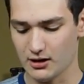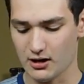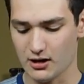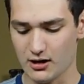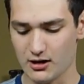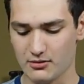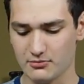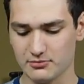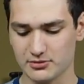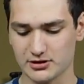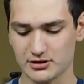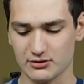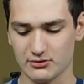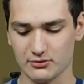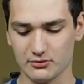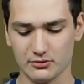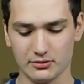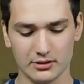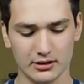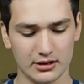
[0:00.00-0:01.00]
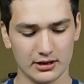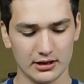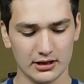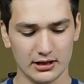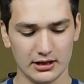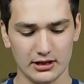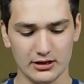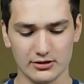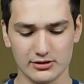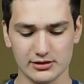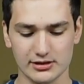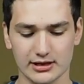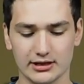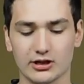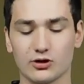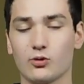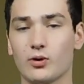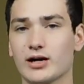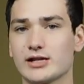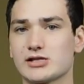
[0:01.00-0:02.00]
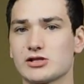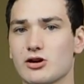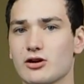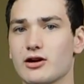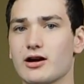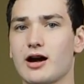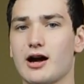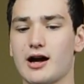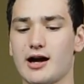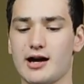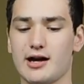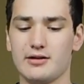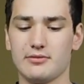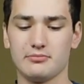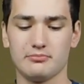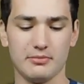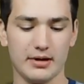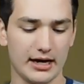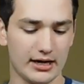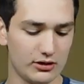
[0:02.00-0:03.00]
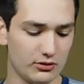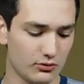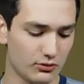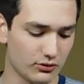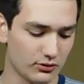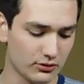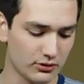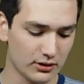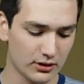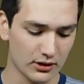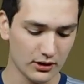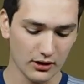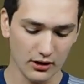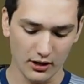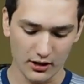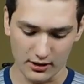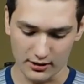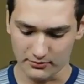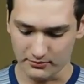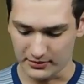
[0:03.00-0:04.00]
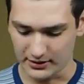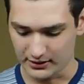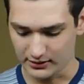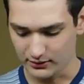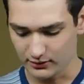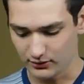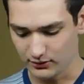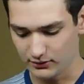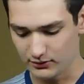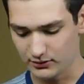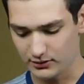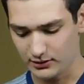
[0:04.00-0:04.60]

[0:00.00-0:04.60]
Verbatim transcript: Um, so here's like the quick start guide, manual, um, and,